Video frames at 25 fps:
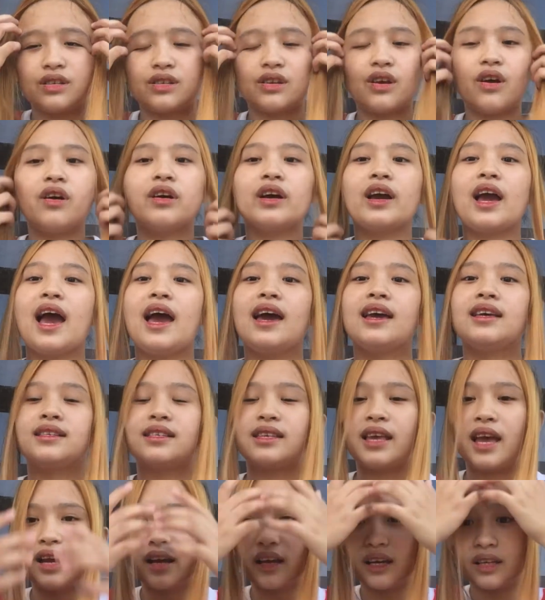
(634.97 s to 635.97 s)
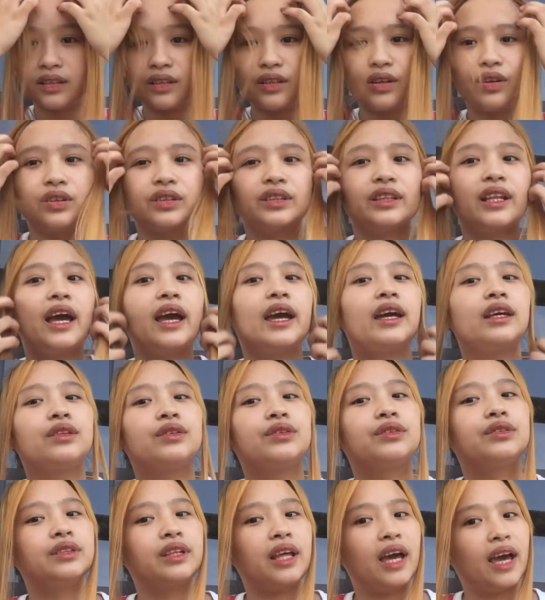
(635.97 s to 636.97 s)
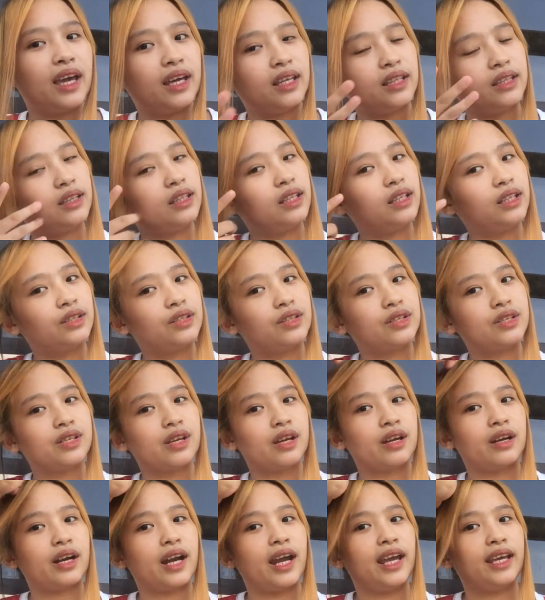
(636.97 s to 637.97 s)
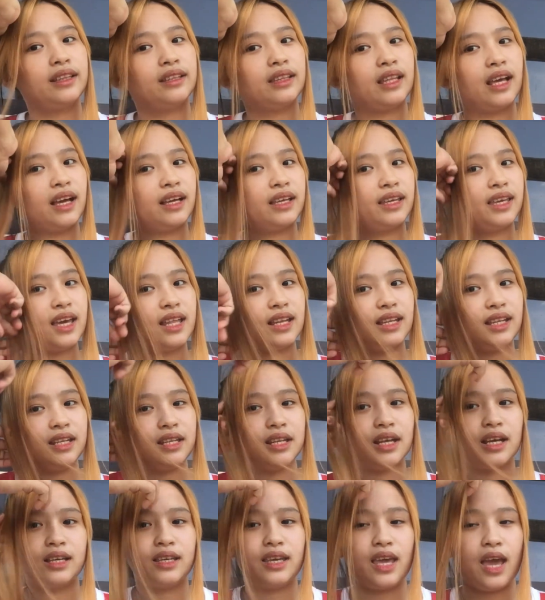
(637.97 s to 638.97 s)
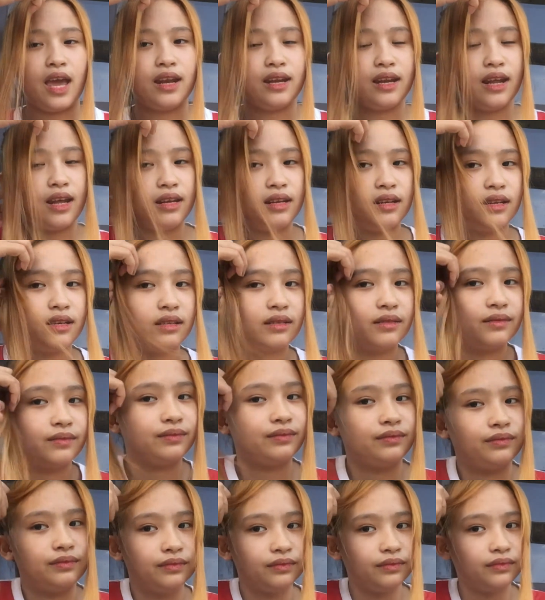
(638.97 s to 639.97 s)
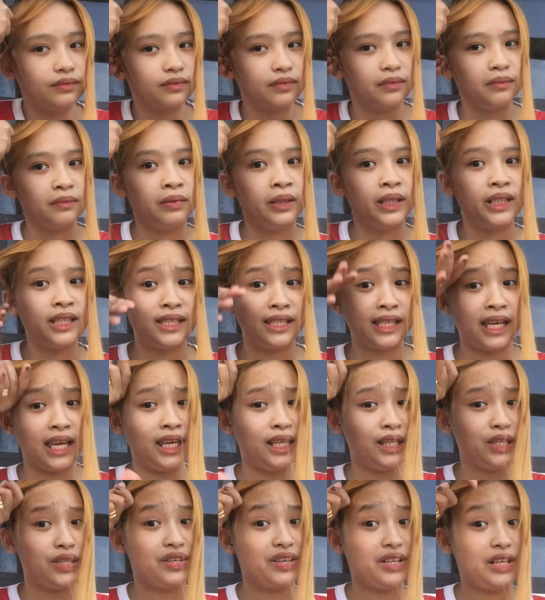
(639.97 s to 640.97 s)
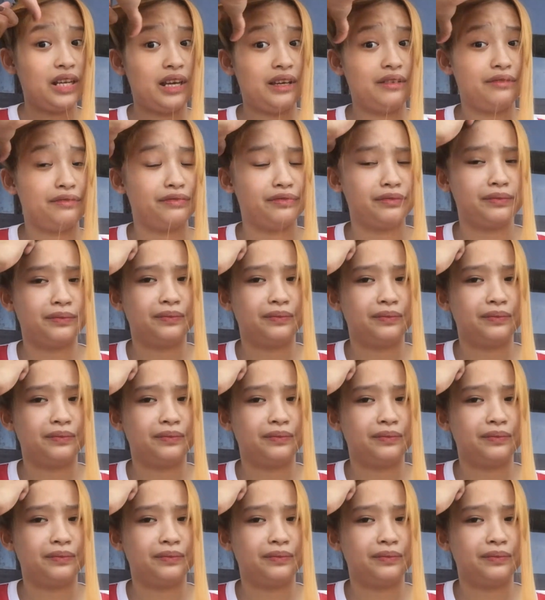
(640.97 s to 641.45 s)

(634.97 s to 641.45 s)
So, guys, second coat 909 dito sa right again and again and but sa inyo left.